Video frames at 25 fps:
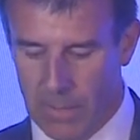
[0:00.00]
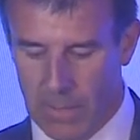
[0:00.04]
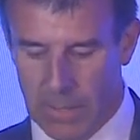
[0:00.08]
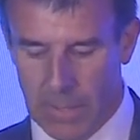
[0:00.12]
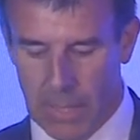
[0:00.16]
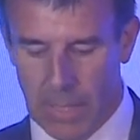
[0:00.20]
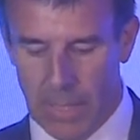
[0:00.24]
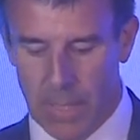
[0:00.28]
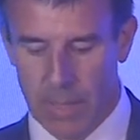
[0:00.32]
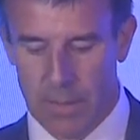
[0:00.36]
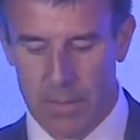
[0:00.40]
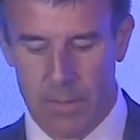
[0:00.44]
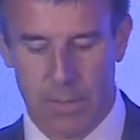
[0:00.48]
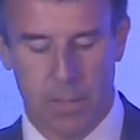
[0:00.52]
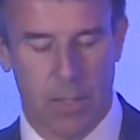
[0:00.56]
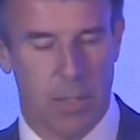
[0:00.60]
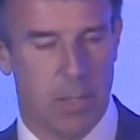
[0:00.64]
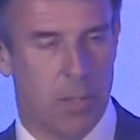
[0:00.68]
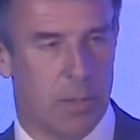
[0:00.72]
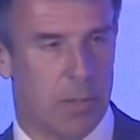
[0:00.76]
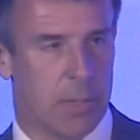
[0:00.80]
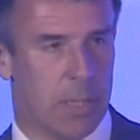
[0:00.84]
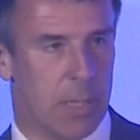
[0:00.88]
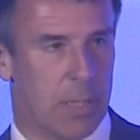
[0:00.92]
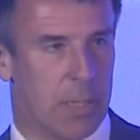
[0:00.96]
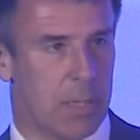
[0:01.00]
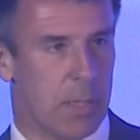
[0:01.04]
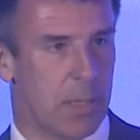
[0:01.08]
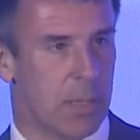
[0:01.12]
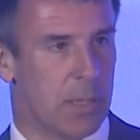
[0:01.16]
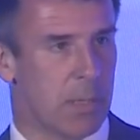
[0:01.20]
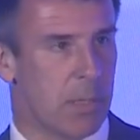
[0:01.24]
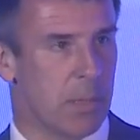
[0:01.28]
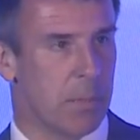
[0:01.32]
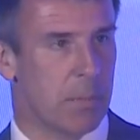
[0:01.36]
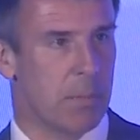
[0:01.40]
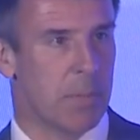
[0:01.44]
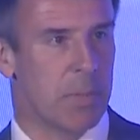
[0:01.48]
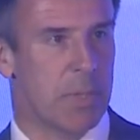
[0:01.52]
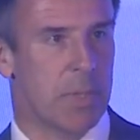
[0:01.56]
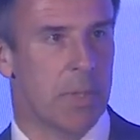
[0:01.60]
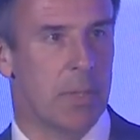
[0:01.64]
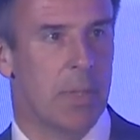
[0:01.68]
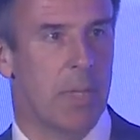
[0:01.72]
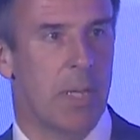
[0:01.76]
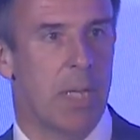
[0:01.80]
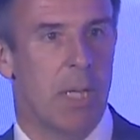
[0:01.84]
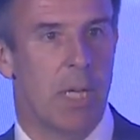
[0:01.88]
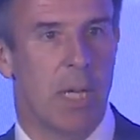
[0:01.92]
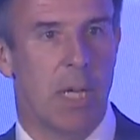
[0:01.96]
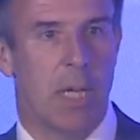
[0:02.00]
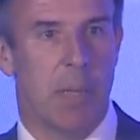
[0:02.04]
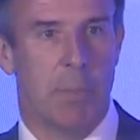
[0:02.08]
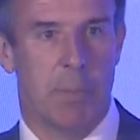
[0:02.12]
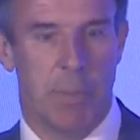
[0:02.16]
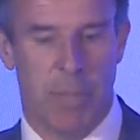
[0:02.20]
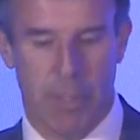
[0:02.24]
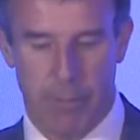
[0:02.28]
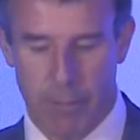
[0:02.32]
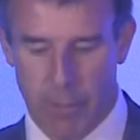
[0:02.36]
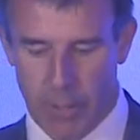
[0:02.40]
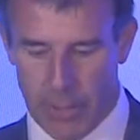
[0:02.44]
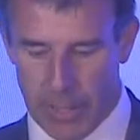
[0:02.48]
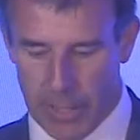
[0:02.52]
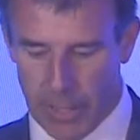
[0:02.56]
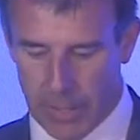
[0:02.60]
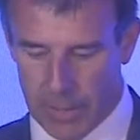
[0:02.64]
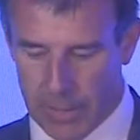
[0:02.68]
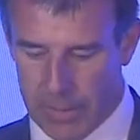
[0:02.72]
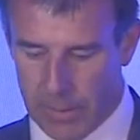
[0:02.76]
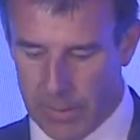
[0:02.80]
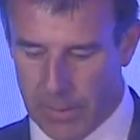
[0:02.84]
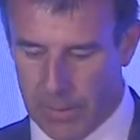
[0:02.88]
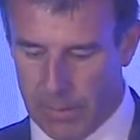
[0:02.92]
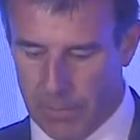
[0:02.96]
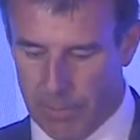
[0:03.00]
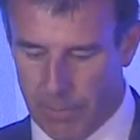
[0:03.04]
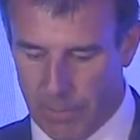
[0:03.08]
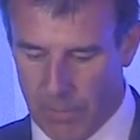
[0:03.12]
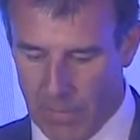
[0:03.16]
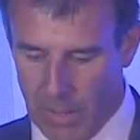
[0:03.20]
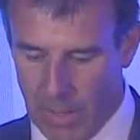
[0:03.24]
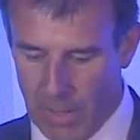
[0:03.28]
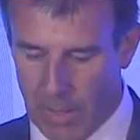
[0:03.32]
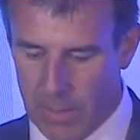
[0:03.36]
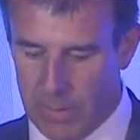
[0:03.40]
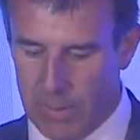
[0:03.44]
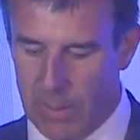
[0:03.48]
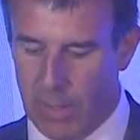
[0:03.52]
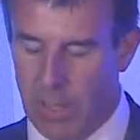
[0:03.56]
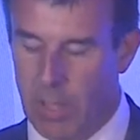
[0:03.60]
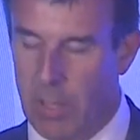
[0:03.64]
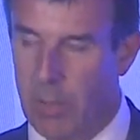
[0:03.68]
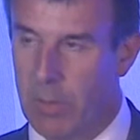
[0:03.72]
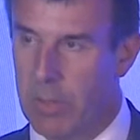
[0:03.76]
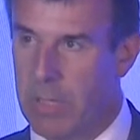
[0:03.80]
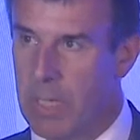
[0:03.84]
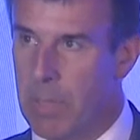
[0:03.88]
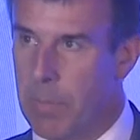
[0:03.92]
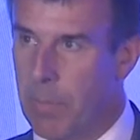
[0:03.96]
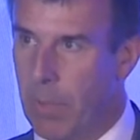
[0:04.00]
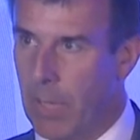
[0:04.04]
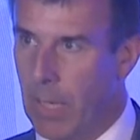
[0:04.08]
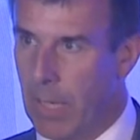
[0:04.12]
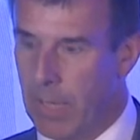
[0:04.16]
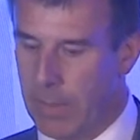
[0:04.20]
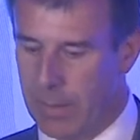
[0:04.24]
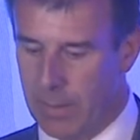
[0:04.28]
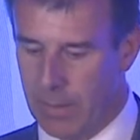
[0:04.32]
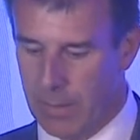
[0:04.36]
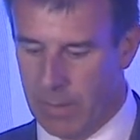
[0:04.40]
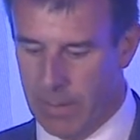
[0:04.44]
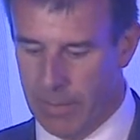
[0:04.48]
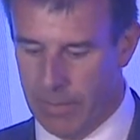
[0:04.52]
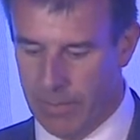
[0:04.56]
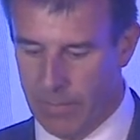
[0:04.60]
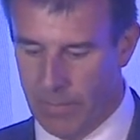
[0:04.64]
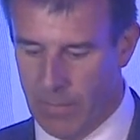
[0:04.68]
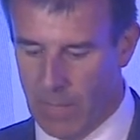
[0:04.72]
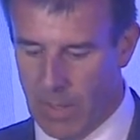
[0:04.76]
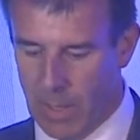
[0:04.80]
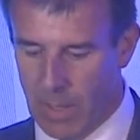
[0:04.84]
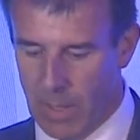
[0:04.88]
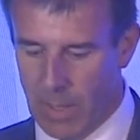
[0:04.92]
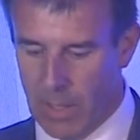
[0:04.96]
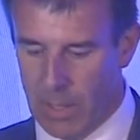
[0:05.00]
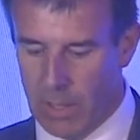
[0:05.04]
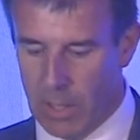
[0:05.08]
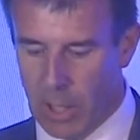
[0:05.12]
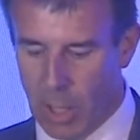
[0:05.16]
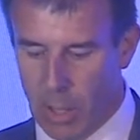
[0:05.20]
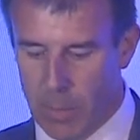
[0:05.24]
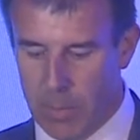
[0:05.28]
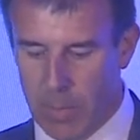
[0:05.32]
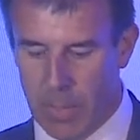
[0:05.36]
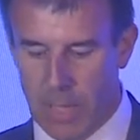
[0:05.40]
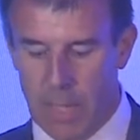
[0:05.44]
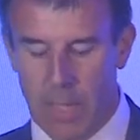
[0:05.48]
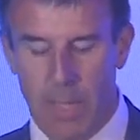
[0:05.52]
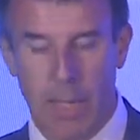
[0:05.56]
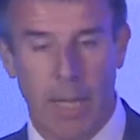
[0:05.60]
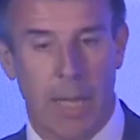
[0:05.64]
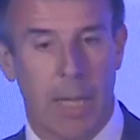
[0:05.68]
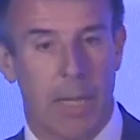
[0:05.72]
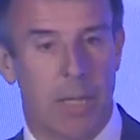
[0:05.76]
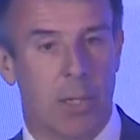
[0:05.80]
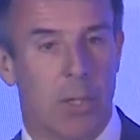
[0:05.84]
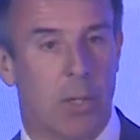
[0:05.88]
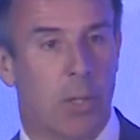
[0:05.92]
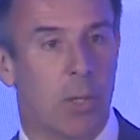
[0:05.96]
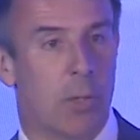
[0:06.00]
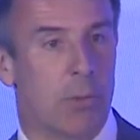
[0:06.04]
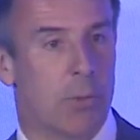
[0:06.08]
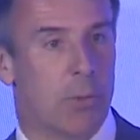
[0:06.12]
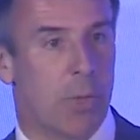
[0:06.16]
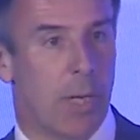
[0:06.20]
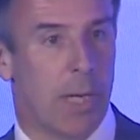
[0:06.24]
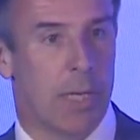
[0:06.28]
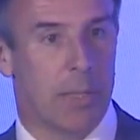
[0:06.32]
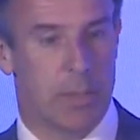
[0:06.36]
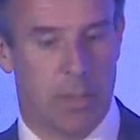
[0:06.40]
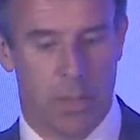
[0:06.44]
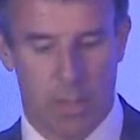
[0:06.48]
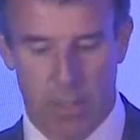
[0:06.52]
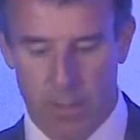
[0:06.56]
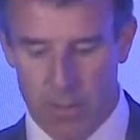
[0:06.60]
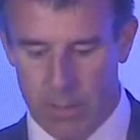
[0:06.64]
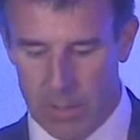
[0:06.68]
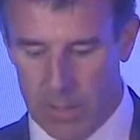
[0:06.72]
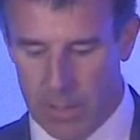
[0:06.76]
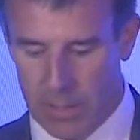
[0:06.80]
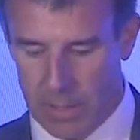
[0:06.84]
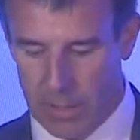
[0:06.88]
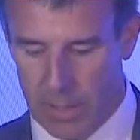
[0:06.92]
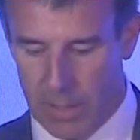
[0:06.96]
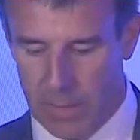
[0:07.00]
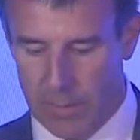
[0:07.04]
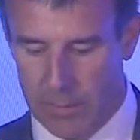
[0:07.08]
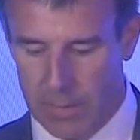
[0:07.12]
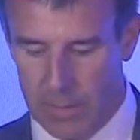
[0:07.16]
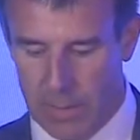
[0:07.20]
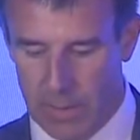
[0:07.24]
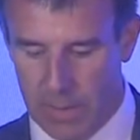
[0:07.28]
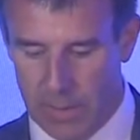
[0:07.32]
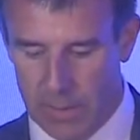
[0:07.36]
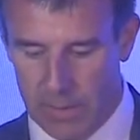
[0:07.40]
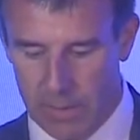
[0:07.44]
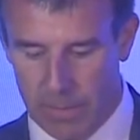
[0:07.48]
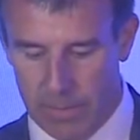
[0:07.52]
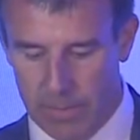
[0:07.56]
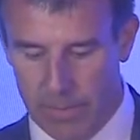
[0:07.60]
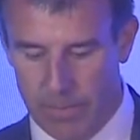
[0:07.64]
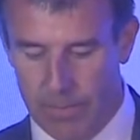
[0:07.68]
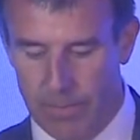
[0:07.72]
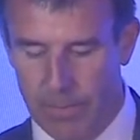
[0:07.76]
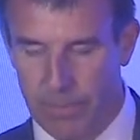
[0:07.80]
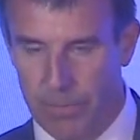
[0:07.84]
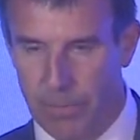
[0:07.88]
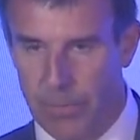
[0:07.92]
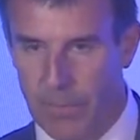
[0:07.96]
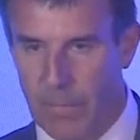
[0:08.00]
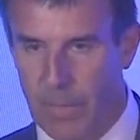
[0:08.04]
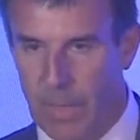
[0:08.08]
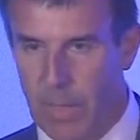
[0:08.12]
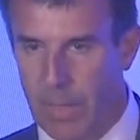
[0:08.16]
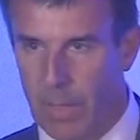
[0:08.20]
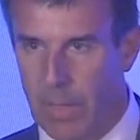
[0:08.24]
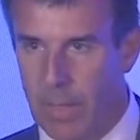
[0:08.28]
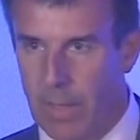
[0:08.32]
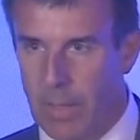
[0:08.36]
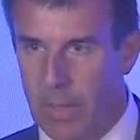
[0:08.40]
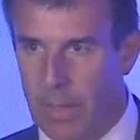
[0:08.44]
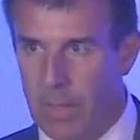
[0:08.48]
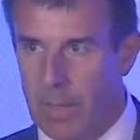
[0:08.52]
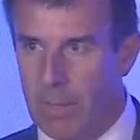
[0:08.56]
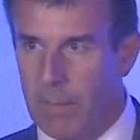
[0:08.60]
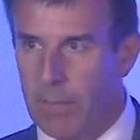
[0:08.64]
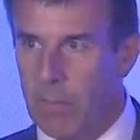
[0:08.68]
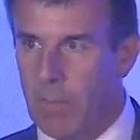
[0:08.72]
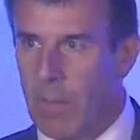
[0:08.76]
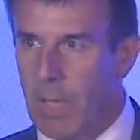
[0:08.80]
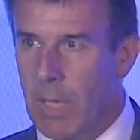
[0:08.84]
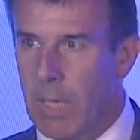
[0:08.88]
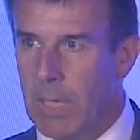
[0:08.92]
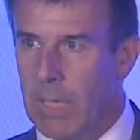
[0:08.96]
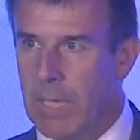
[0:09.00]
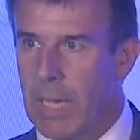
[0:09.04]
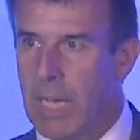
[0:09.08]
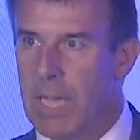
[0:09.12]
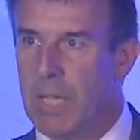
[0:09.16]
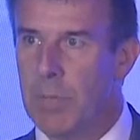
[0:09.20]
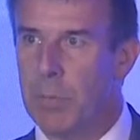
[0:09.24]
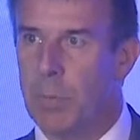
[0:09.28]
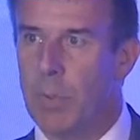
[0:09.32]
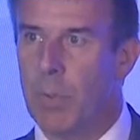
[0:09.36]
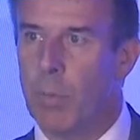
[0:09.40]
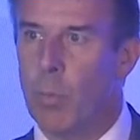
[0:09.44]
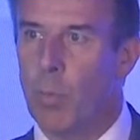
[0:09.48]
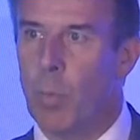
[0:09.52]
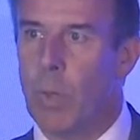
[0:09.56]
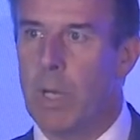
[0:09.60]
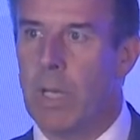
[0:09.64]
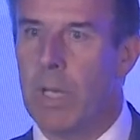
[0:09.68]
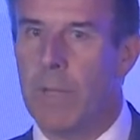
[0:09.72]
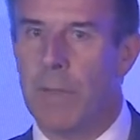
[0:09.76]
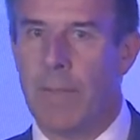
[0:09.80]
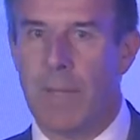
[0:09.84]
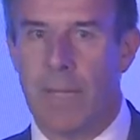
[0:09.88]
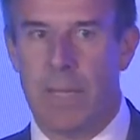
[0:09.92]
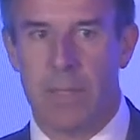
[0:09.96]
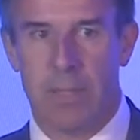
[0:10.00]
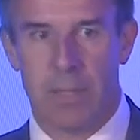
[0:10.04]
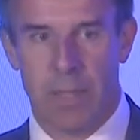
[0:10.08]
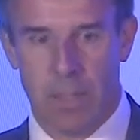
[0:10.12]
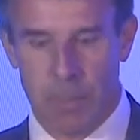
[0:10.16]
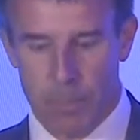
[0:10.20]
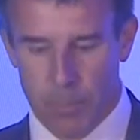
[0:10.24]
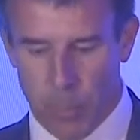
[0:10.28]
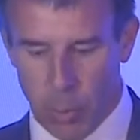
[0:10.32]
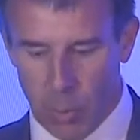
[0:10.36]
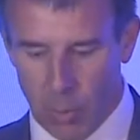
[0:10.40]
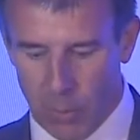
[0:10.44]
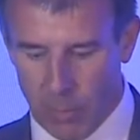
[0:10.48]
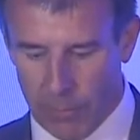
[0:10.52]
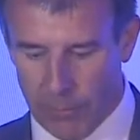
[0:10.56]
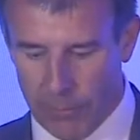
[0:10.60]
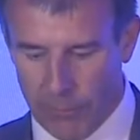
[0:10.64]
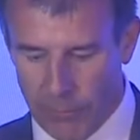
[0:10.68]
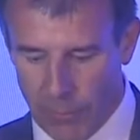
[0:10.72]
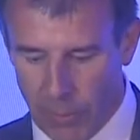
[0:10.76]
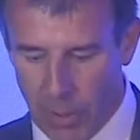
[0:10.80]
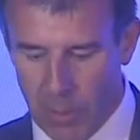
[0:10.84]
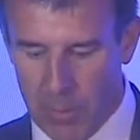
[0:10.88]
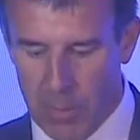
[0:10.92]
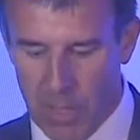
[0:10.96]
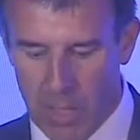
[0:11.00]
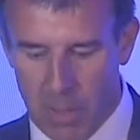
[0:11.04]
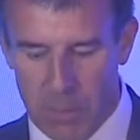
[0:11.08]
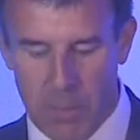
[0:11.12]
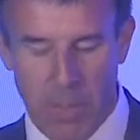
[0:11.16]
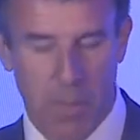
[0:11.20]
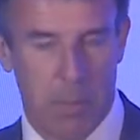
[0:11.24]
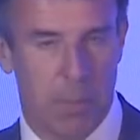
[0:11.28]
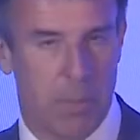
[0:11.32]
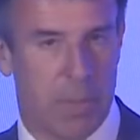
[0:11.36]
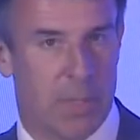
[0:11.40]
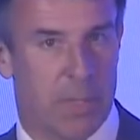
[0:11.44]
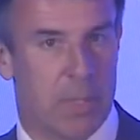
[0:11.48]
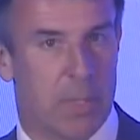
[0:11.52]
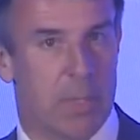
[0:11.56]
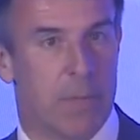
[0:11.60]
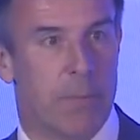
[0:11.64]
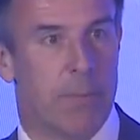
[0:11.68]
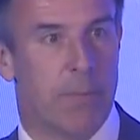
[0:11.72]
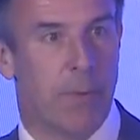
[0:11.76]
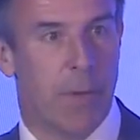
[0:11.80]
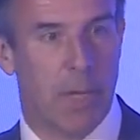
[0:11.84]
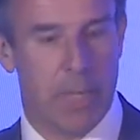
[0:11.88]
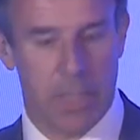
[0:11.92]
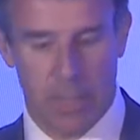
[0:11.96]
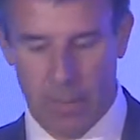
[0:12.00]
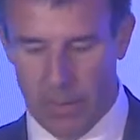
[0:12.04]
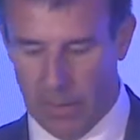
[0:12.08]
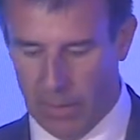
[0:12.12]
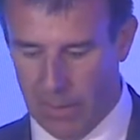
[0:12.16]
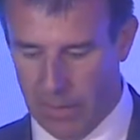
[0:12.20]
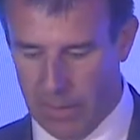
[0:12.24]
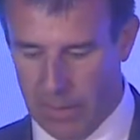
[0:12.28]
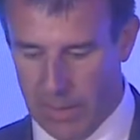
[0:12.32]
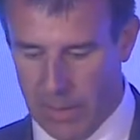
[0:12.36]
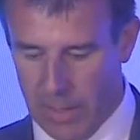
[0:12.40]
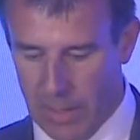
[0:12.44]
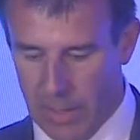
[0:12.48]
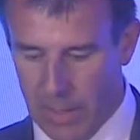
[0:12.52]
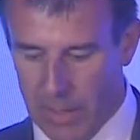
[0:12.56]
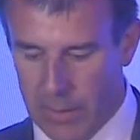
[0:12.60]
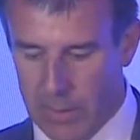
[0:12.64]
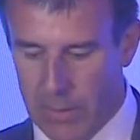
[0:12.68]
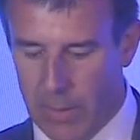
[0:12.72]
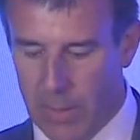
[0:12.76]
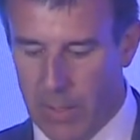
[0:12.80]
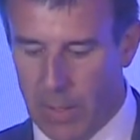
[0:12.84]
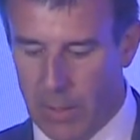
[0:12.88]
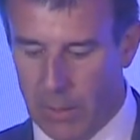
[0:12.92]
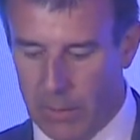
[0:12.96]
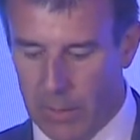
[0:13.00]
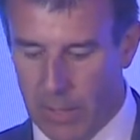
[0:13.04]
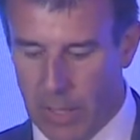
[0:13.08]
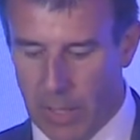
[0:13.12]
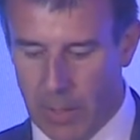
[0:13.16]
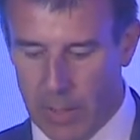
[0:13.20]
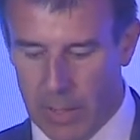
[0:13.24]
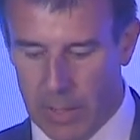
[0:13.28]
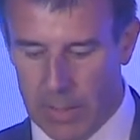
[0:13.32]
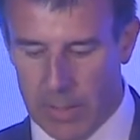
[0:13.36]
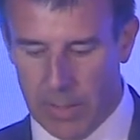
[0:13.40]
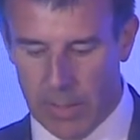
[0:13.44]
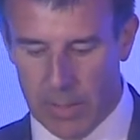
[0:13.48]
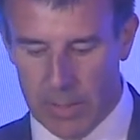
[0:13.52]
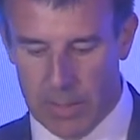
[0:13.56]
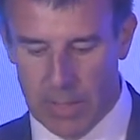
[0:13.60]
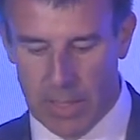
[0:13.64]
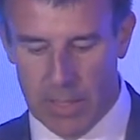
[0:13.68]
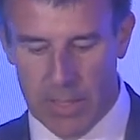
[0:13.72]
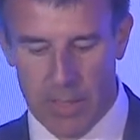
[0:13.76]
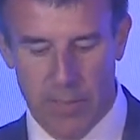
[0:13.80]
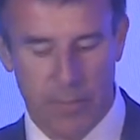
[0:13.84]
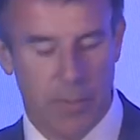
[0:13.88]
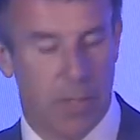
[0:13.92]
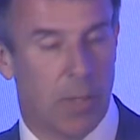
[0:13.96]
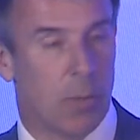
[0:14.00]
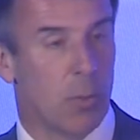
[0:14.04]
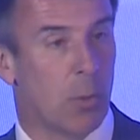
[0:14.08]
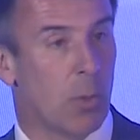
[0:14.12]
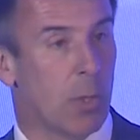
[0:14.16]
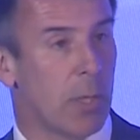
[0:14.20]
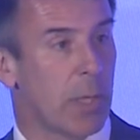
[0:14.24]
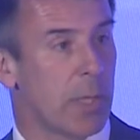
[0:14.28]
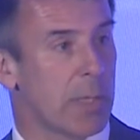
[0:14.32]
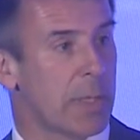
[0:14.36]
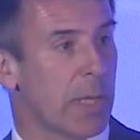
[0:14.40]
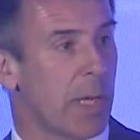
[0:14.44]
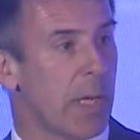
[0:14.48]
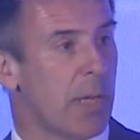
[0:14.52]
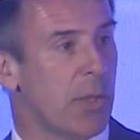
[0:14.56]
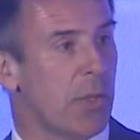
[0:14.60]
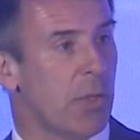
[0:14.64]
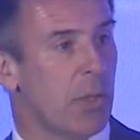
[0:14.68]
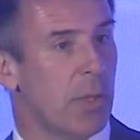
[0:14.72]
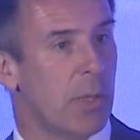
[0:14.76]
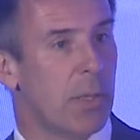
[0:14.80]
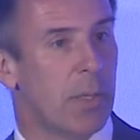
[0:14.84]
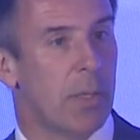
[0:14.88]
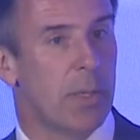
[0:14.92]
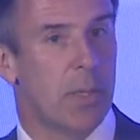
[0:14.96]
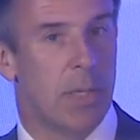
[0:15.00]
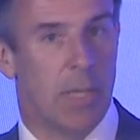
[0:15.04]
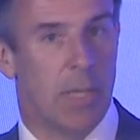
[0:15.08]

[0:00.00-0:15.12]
King's Security Systems, Pyronics, Security Plus, Cobia and Contract Security Services. Engagement with and support from our members is vital to the ongoing success of our organisation,